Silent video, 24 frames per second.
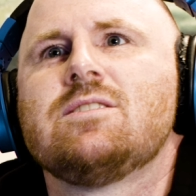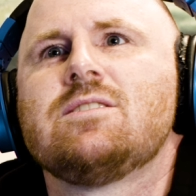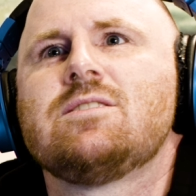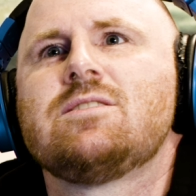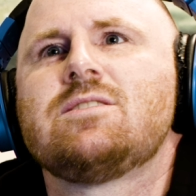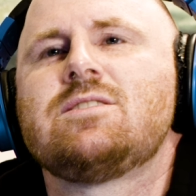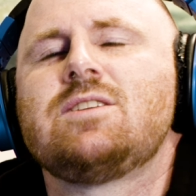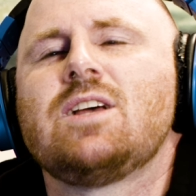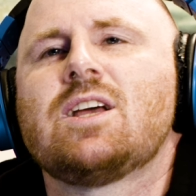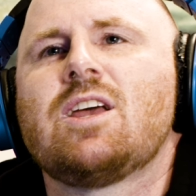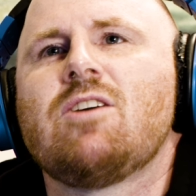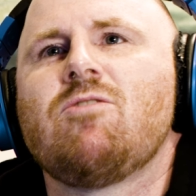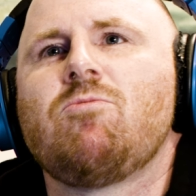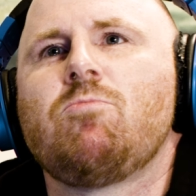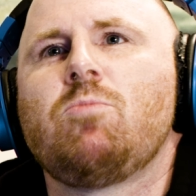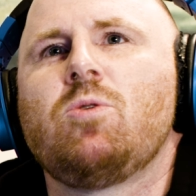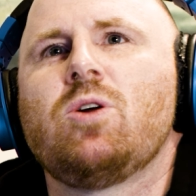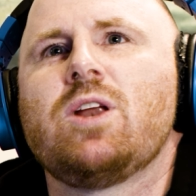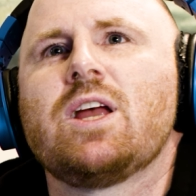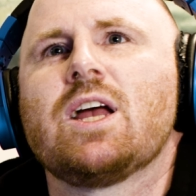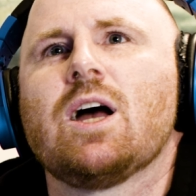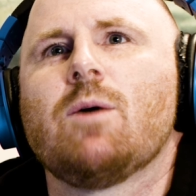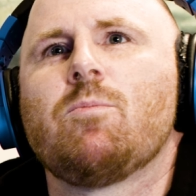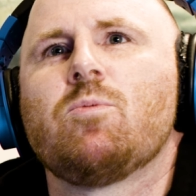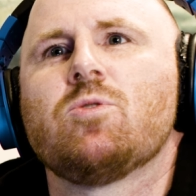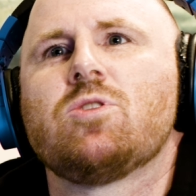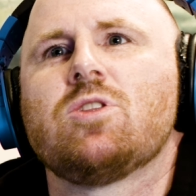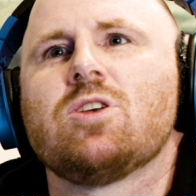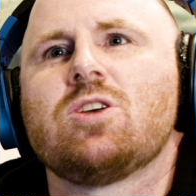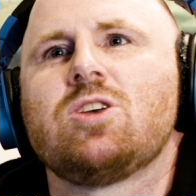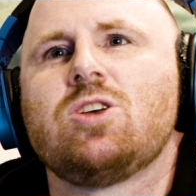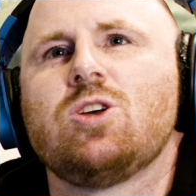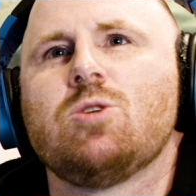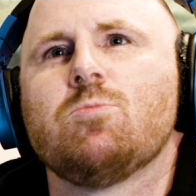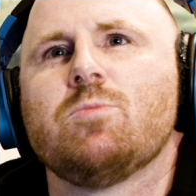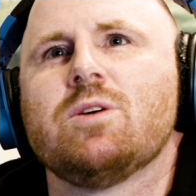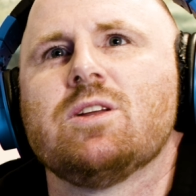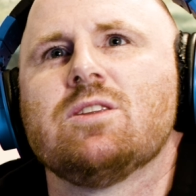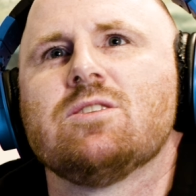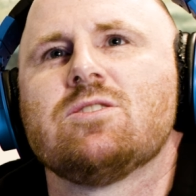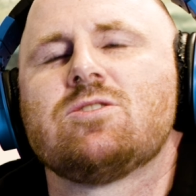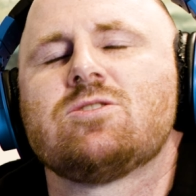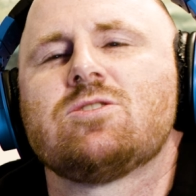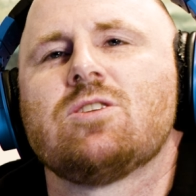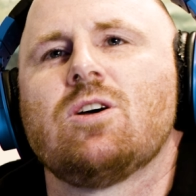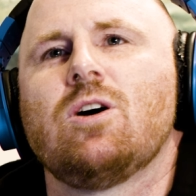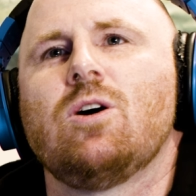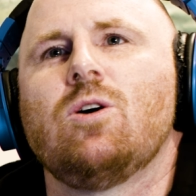sick of putting up with the
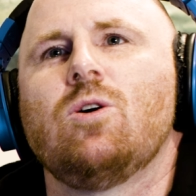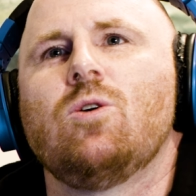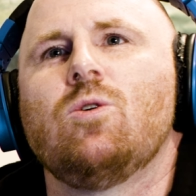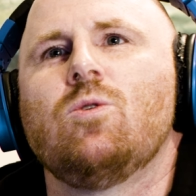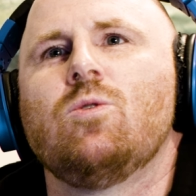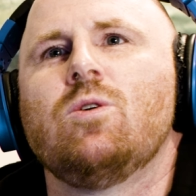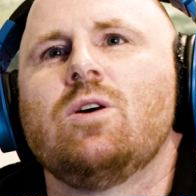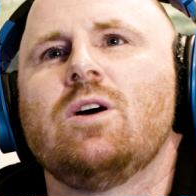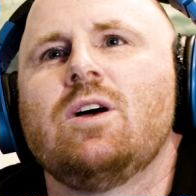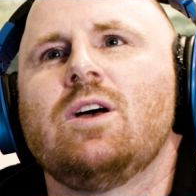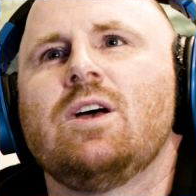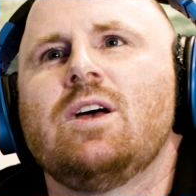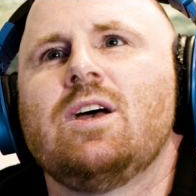humans, so